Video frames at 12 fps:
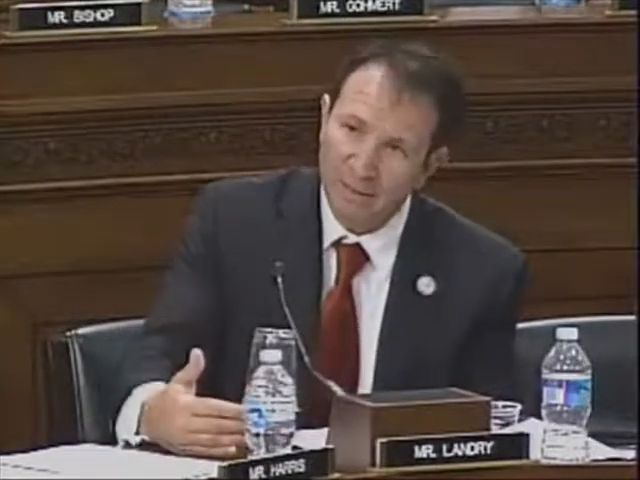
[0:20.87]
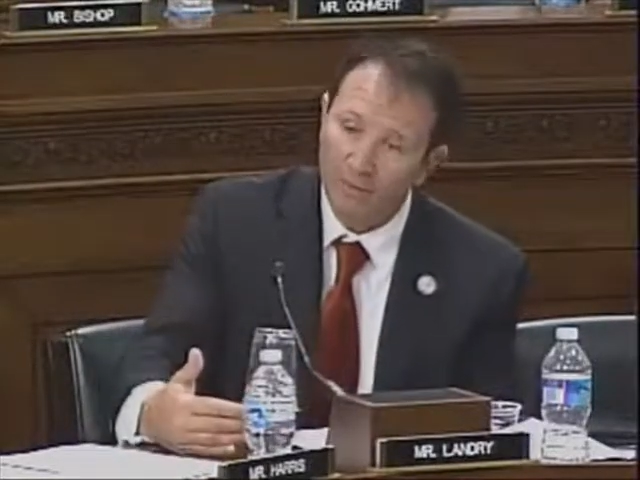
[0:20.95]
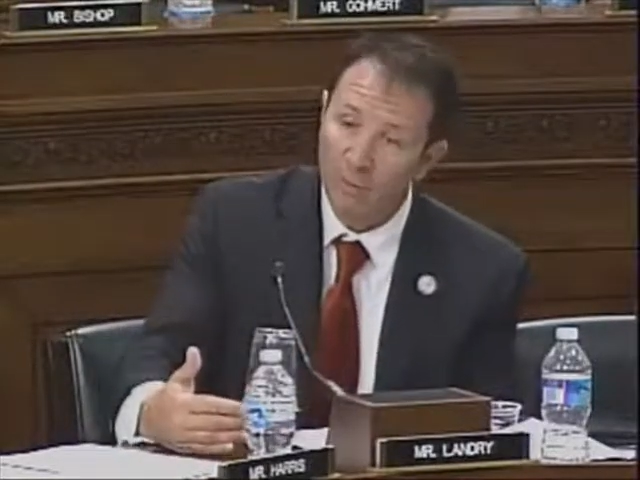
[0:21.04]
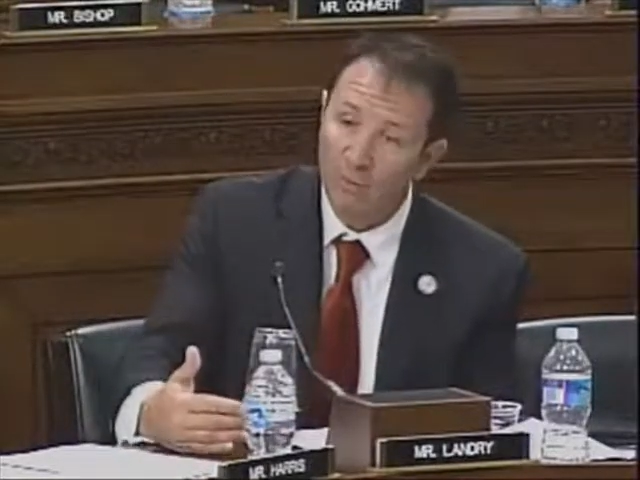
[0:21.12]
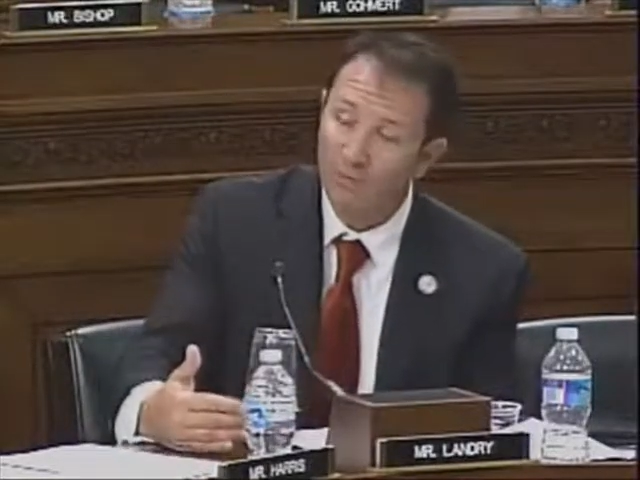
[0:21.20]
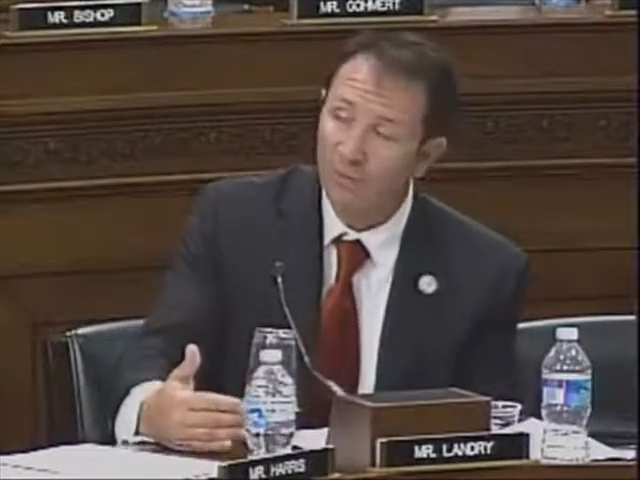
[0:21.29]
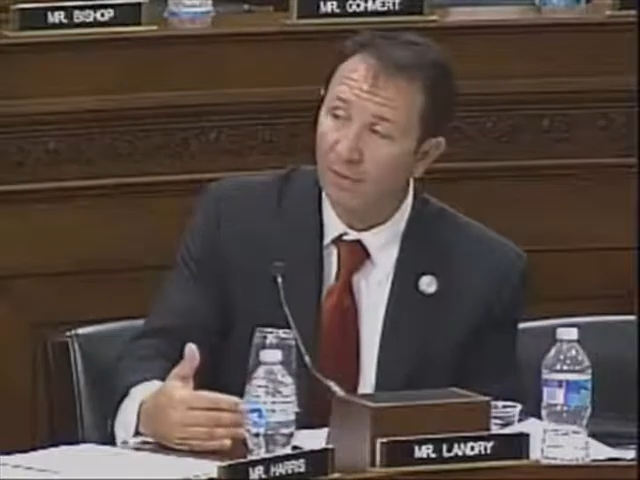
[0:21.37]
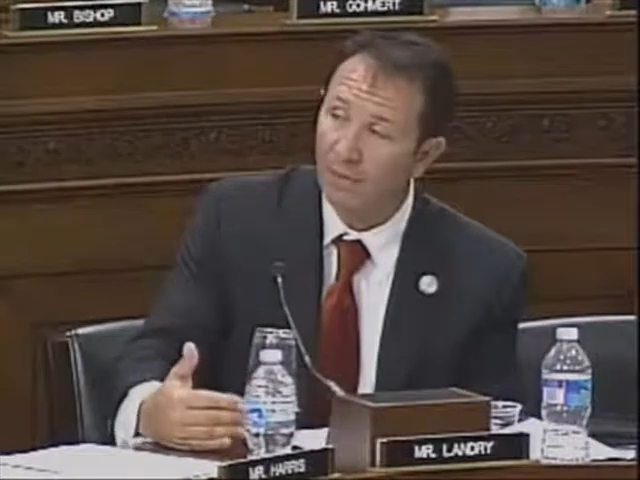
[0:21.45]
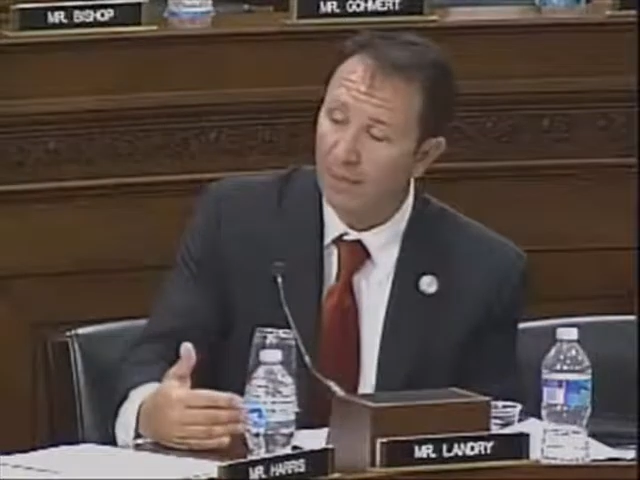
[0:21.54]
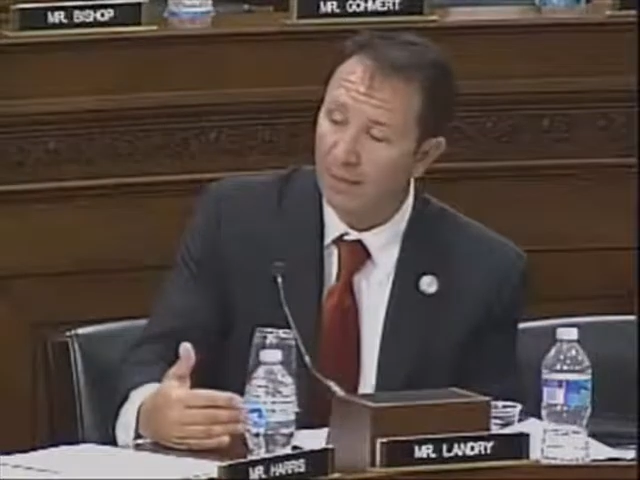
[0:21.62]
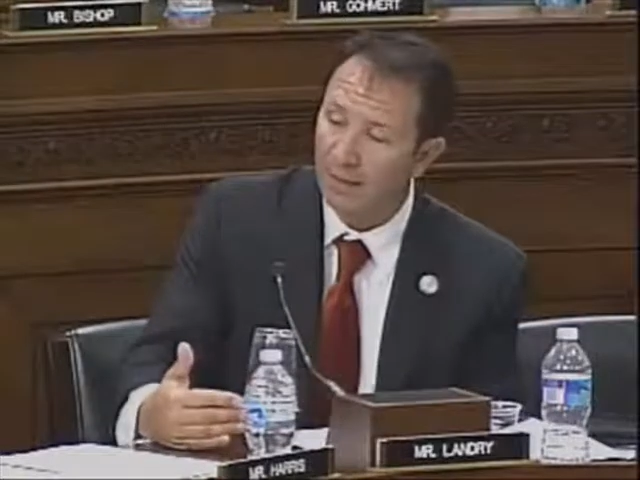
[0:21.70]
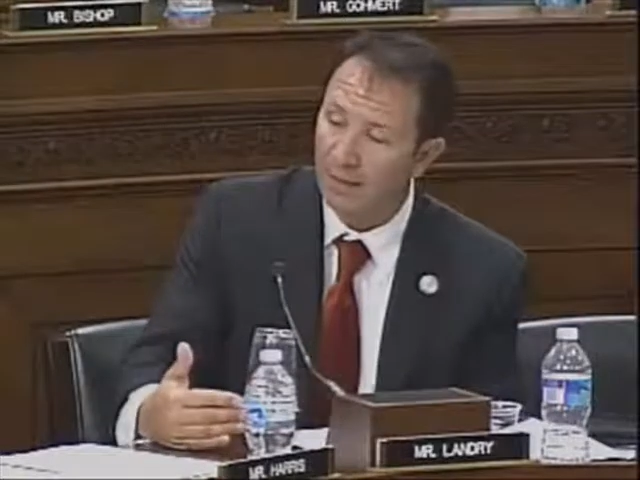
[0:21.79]
both from
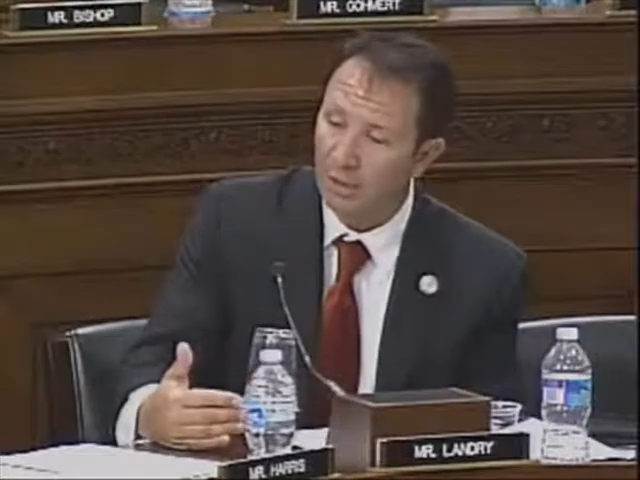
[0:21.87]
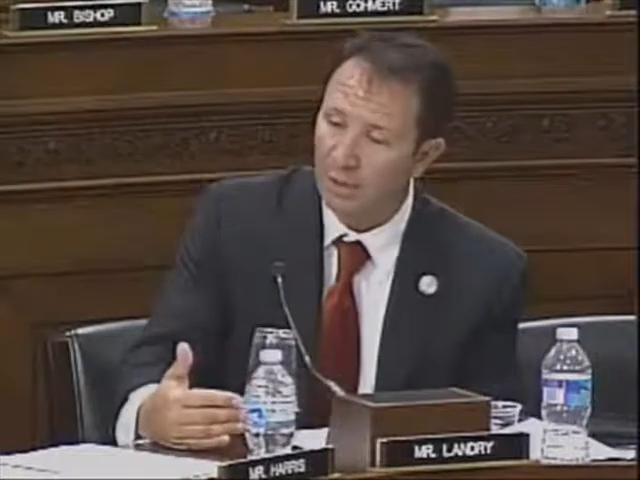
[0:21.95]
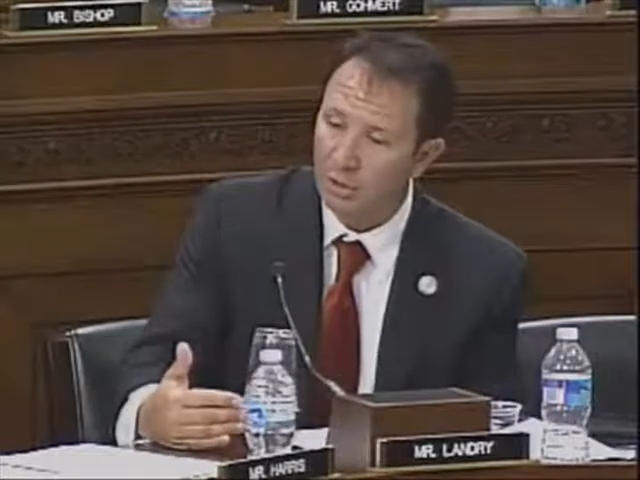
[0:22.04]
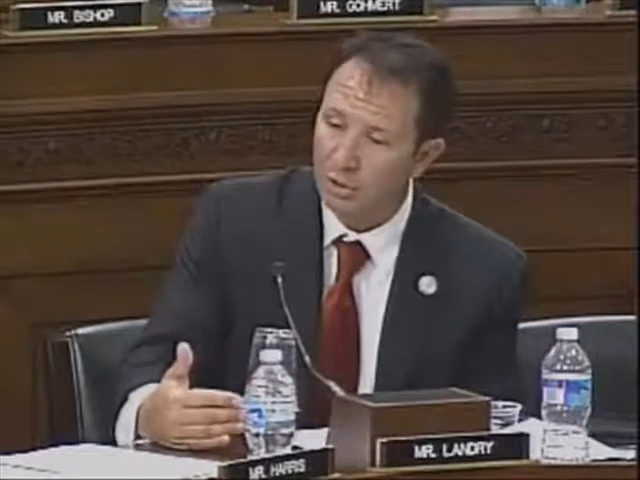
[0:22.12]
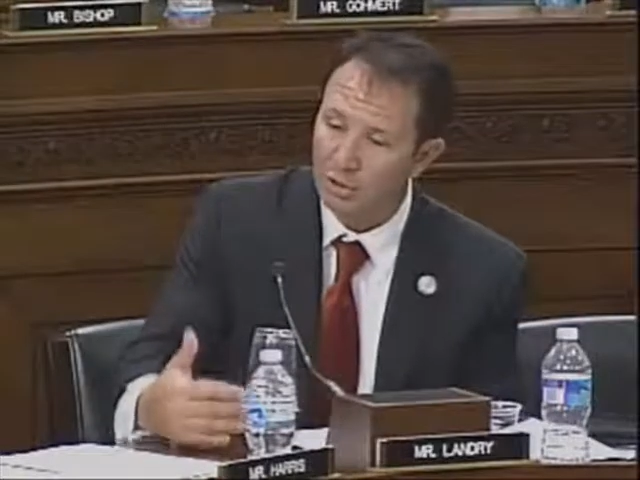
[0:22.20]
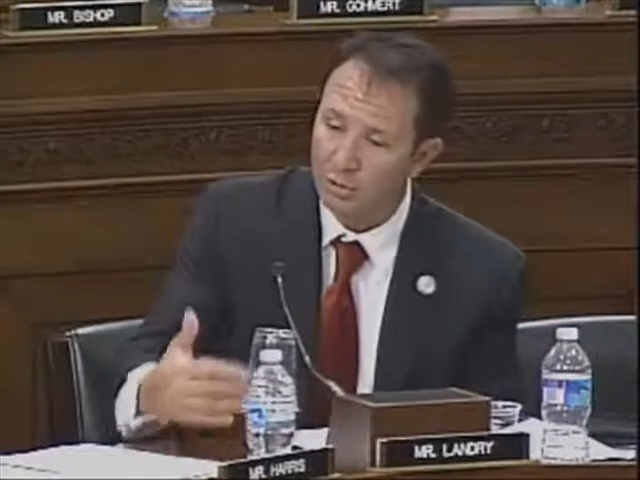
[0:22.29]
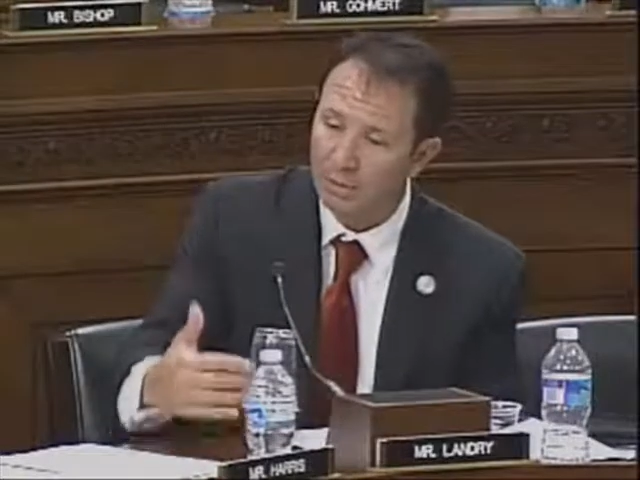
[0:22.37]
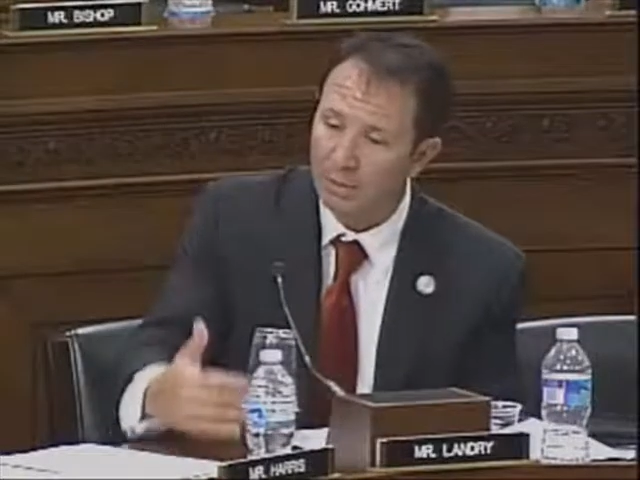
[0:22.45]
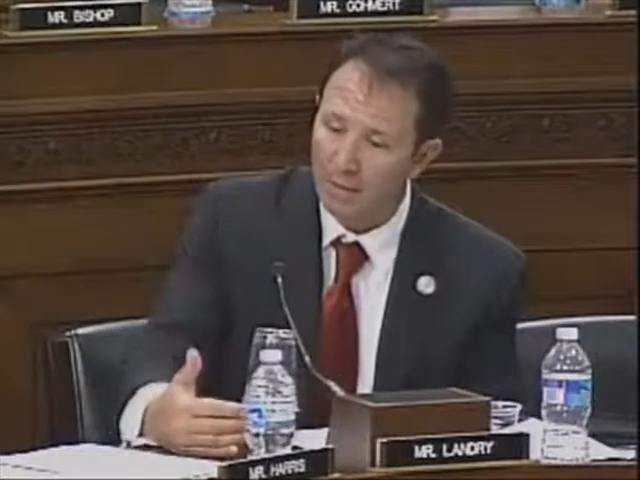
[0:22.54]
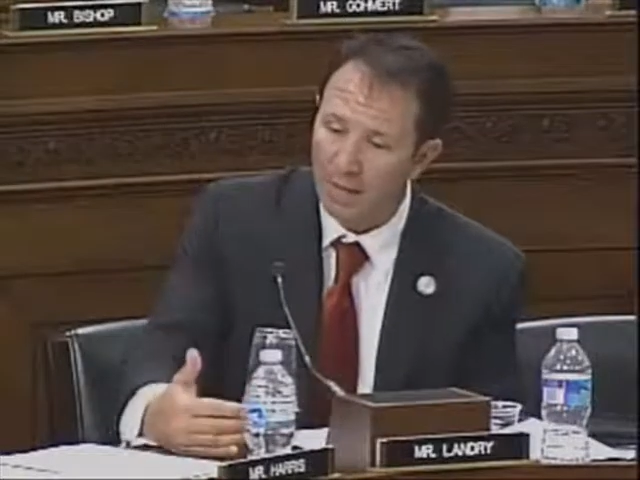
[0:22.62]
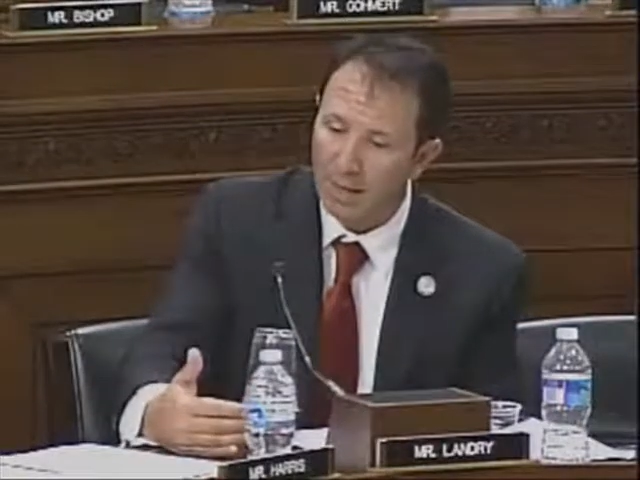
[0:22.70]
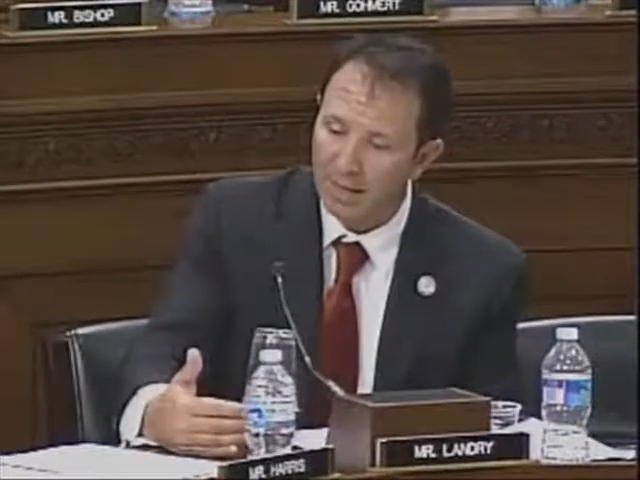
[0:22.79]
a
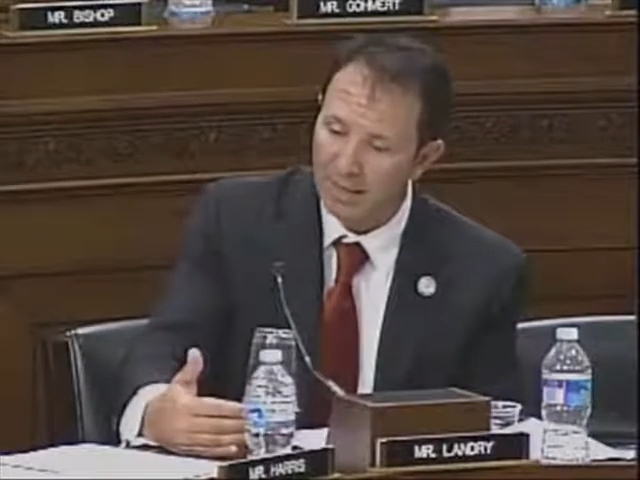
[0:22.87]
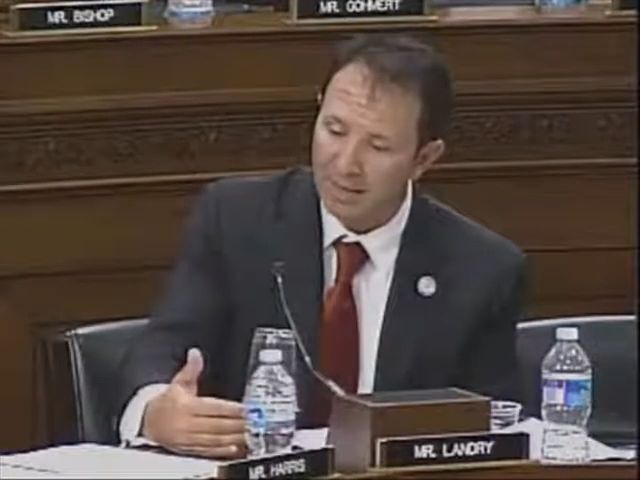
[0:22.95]
streamlined